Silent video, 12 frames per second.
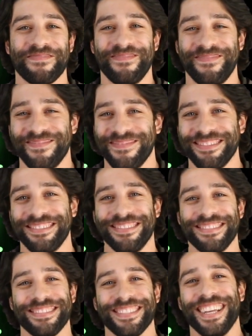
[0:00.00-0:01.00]
I
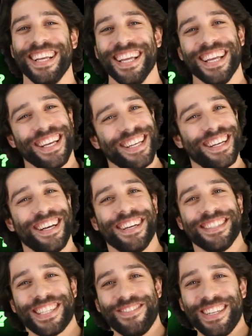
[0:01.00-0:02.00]
don't know.
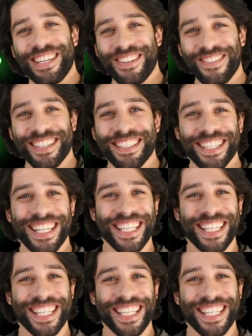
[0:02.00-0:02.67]
It's gonna be a good one.